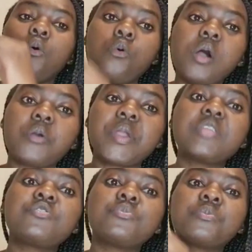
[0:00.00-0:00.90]
who are
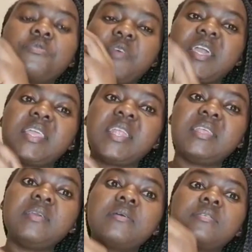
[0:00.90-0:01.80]
going to
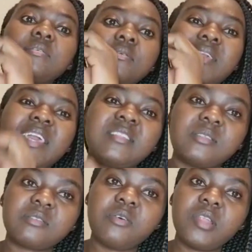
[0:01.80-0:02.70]
finally get
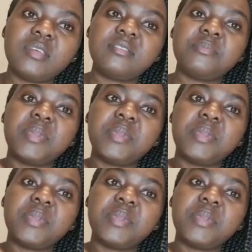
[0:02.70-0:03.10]
the scholarship.